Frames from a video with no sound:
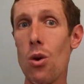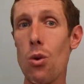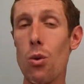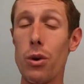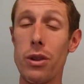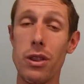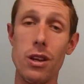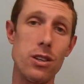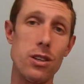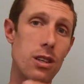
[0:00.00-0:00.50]

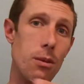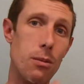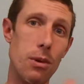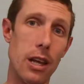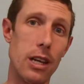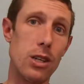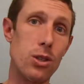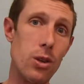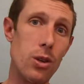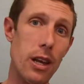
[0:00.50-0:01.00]
when there's some
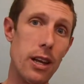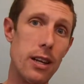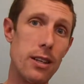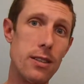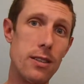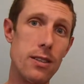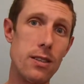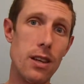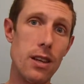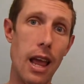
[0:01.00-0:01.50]

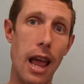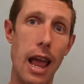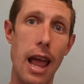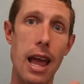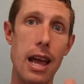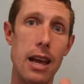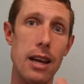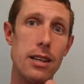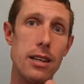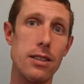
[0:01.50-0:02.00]
electrolytes
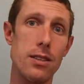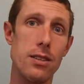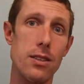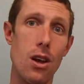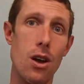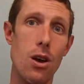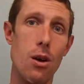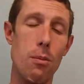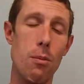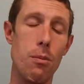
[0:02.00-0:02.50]
and
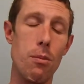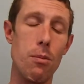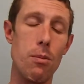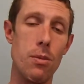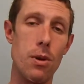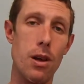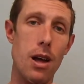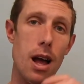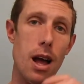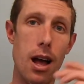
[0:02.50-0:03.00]
some
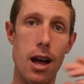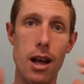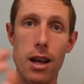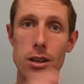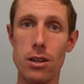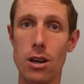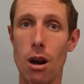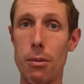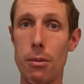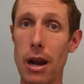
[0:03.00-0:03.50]

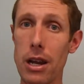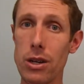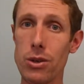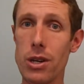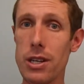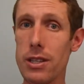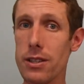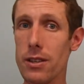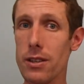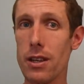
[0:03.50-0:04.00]

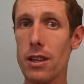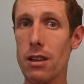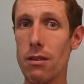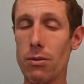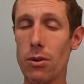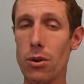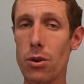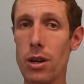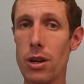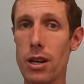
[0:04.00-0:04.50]
carbohydrates in the
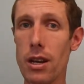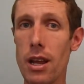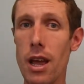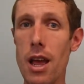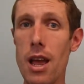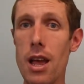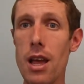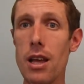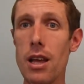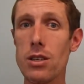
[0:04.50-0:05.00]
fluid.
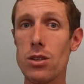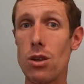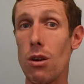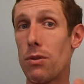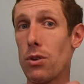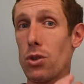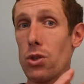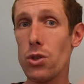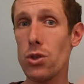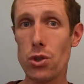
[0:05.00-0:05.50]
So if
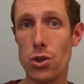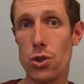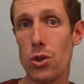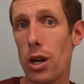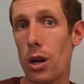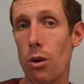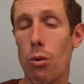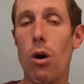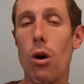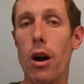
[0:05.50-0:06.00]
you just
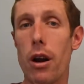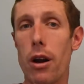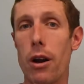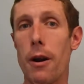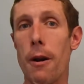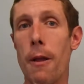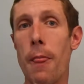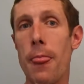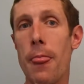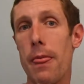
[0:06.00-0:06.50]
drink
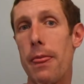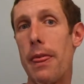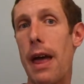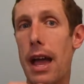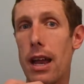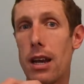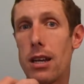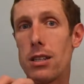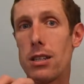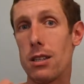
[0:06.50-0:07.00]
water,
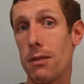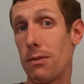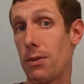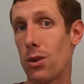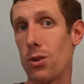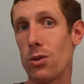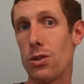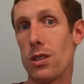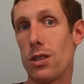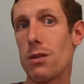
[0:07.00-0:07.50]
that
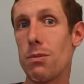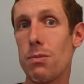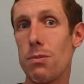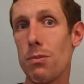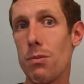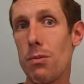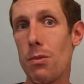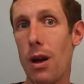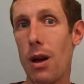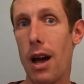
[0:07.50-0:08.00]
diffuses
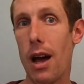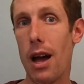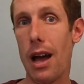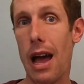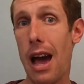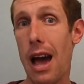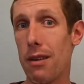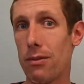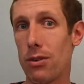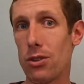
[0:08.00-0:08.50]

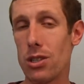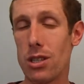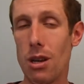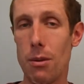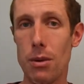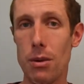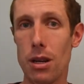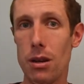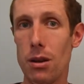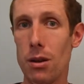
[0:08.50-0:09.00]
out of your
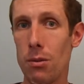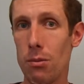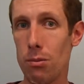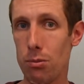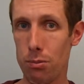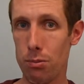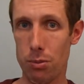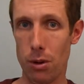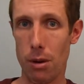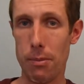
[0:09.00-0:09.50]
stomach
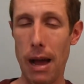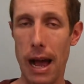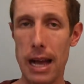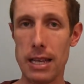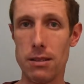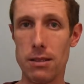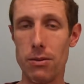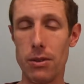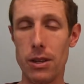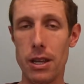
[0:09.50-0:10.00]
pretty
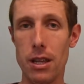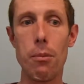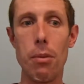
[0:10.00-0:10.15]
passively.